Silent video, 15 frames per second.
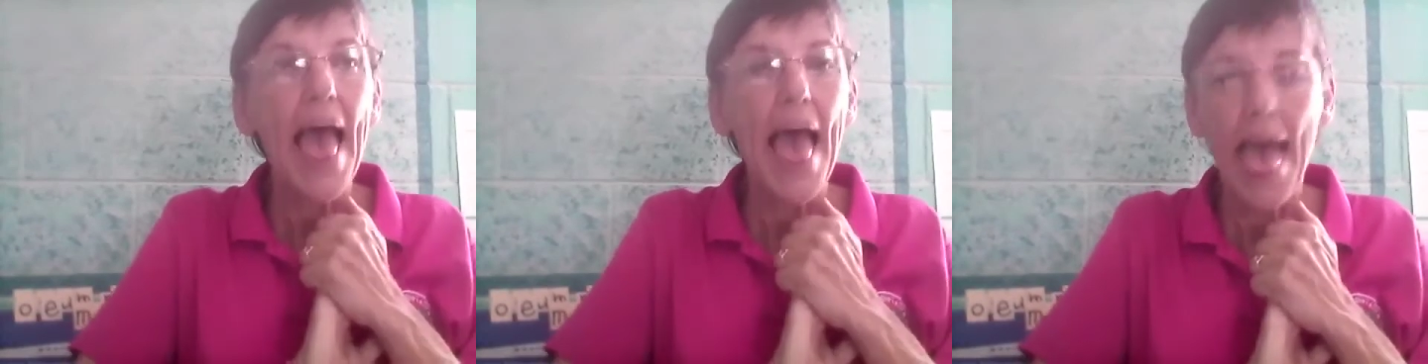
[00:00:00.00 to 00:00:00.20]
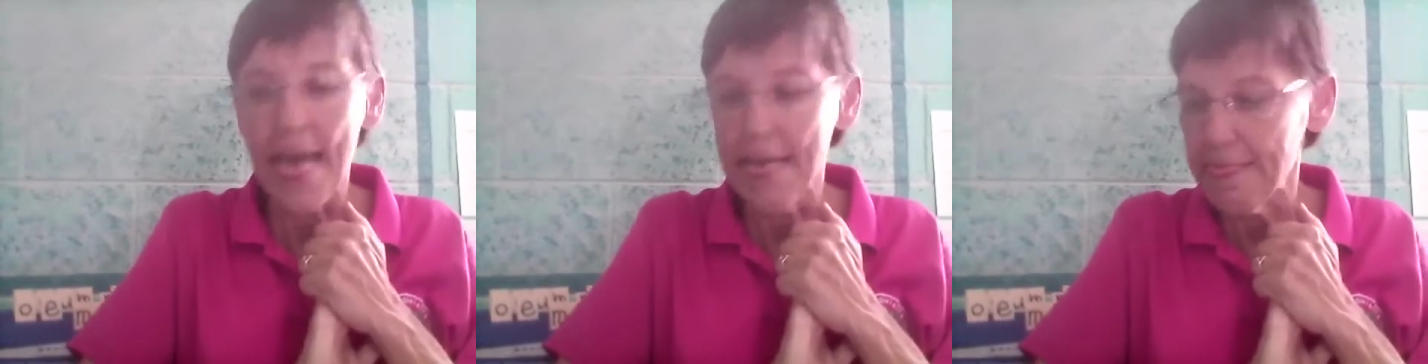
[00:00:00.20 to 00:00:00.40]

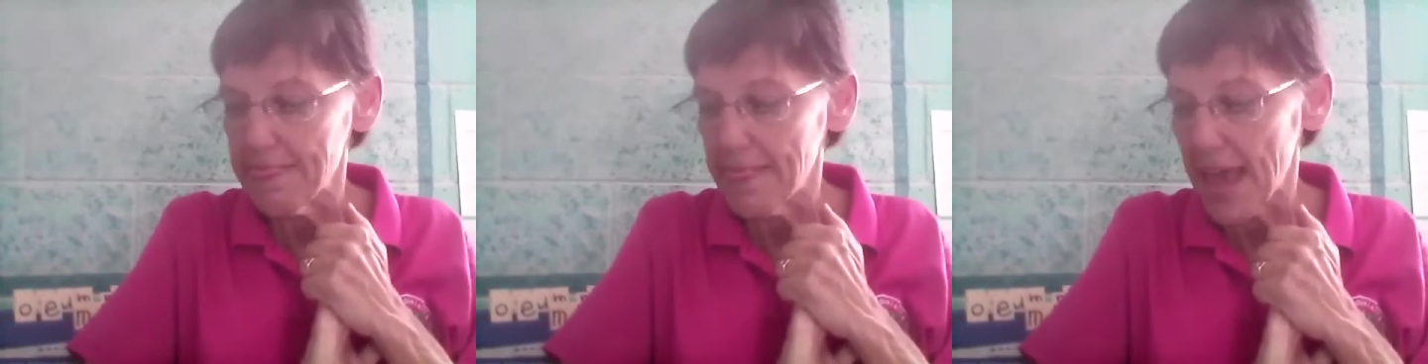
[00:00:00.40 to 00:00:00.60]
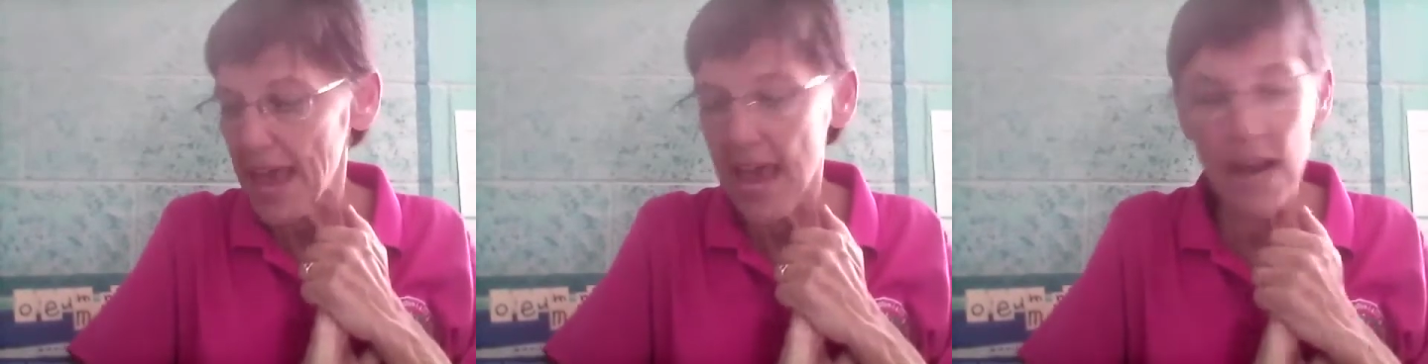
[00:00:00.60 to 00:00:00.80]
and
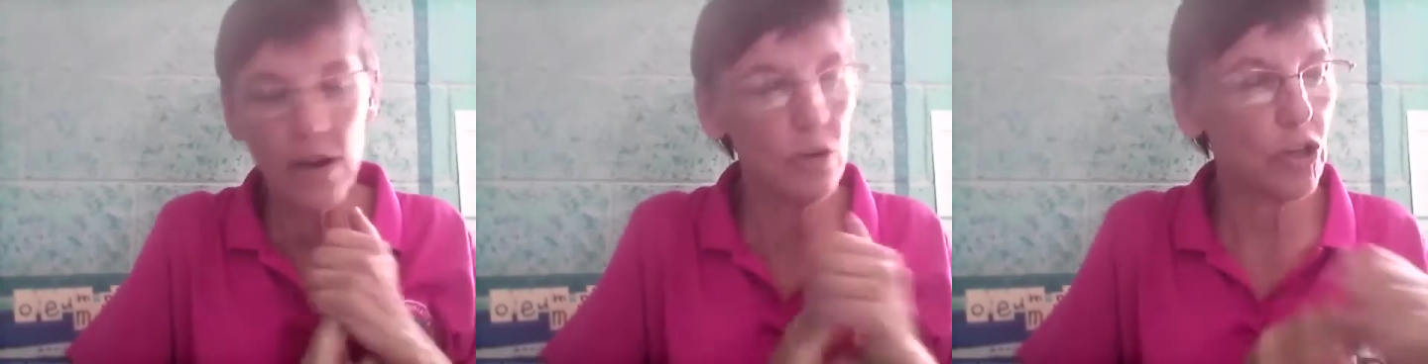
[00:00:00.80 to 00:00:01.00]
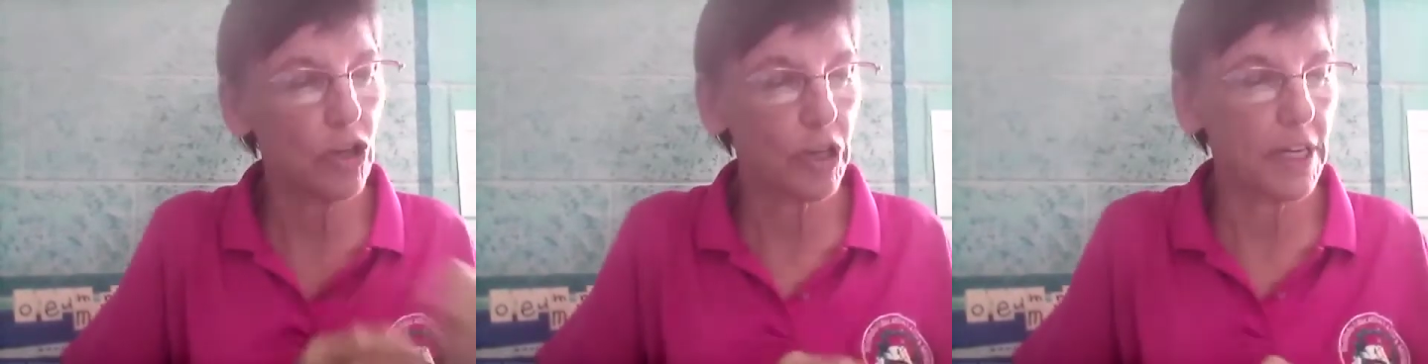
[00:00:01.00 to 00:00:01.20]

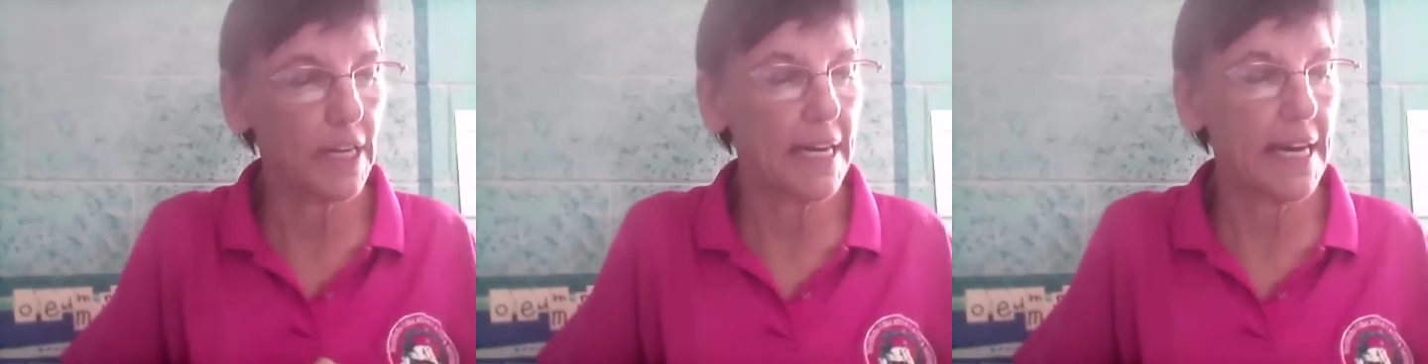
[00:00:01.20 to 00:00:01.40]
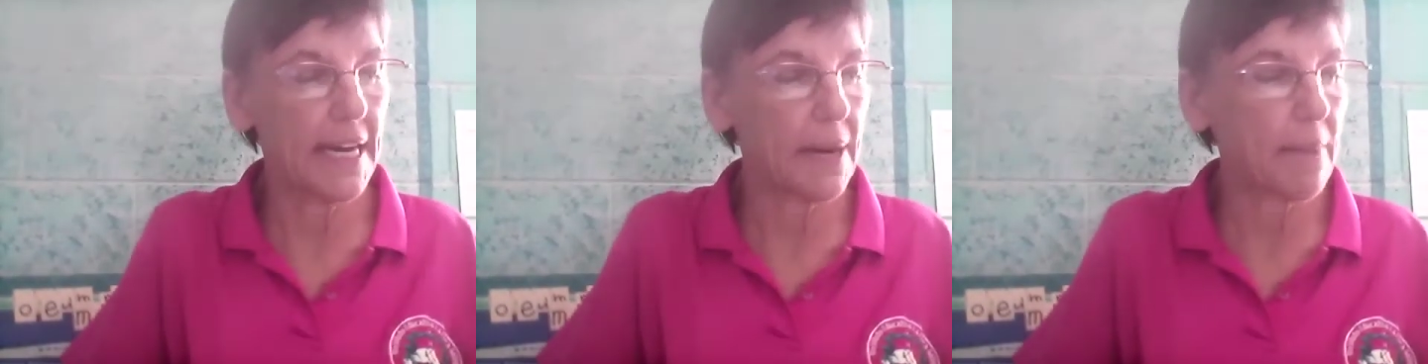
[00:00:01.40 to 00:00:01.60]
then you're going to
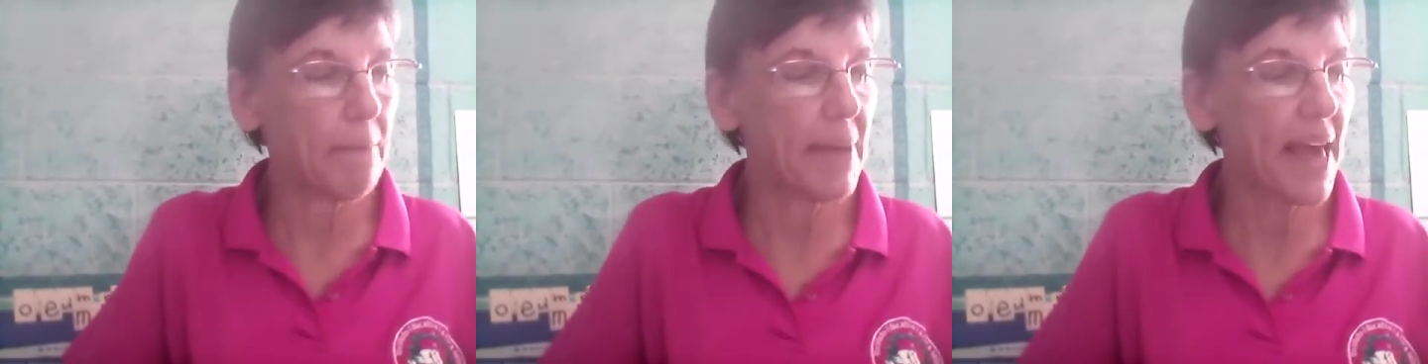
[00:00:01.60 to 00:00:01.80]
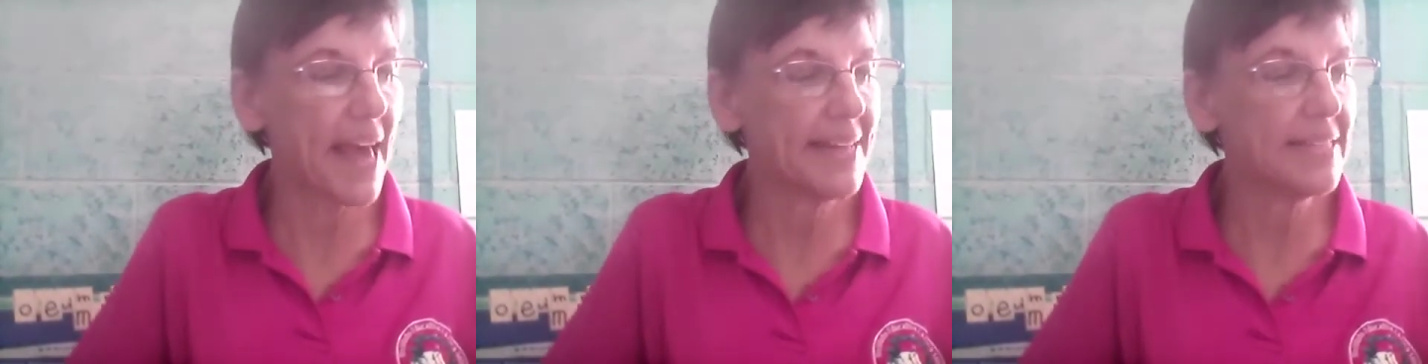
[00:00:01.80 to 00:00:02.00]
need a
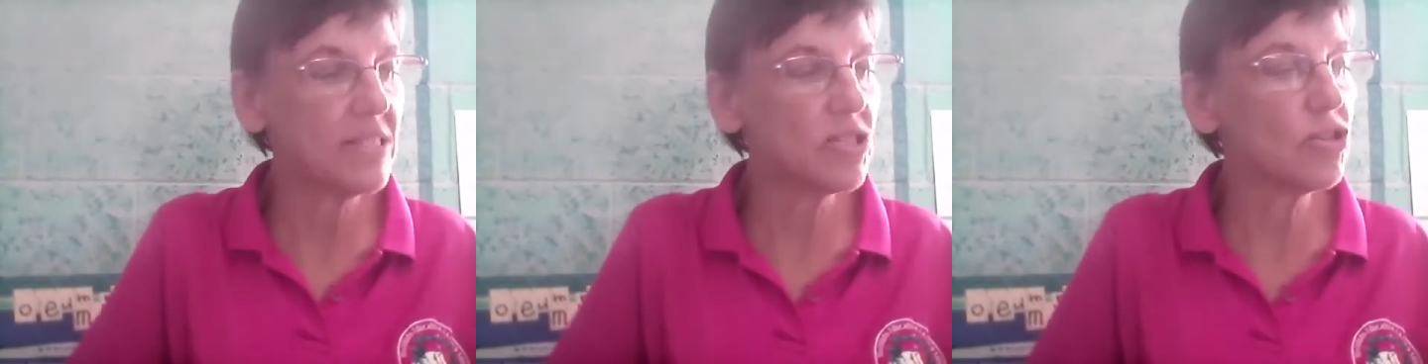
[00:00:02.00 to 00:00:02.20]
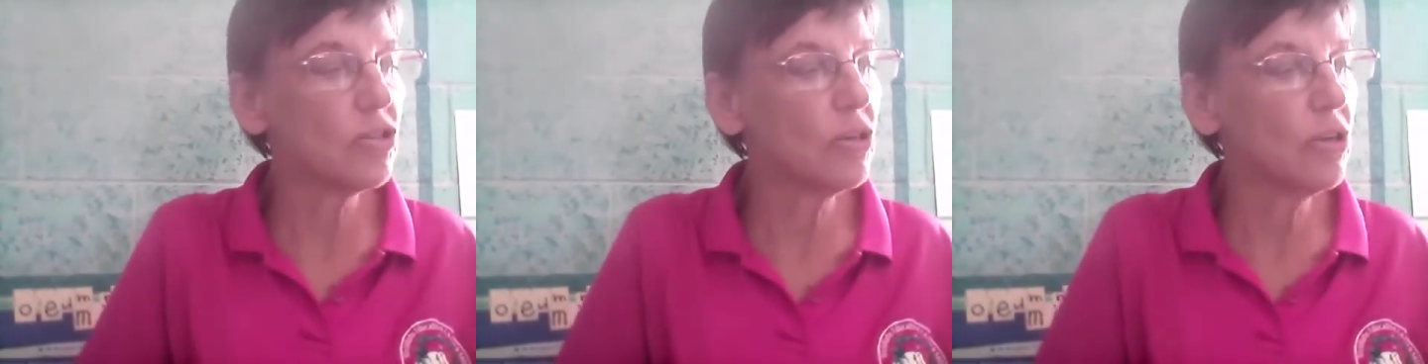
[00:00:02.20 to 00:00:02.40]

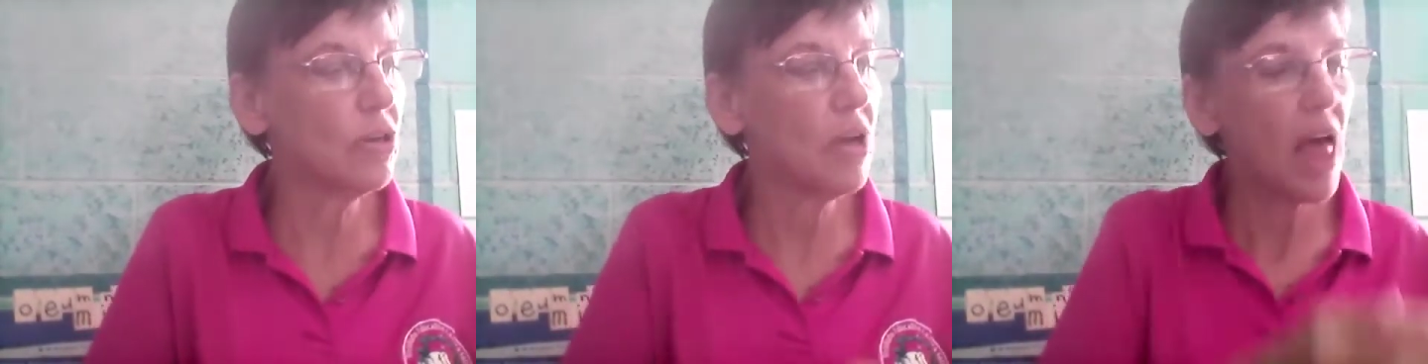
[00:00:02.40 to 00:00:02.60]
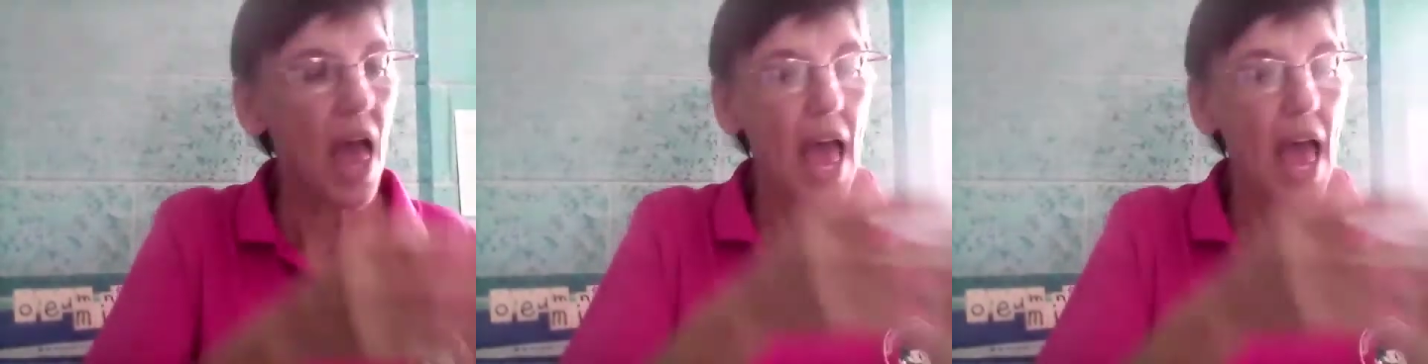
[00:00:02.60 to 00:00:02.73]
pencil